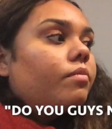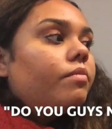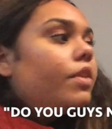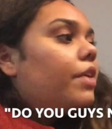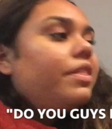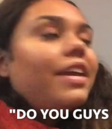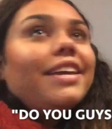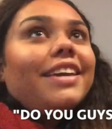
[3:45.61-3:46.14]
Oh,
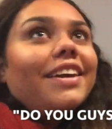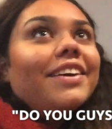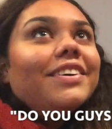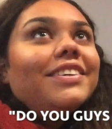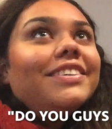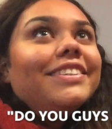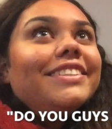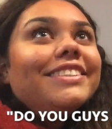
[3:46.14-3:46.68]
no, no, thank you.
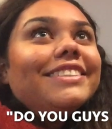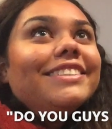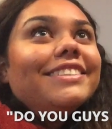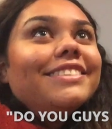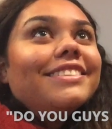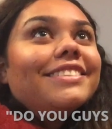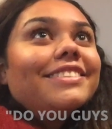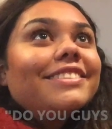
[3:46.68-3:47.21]
All right. Thank you.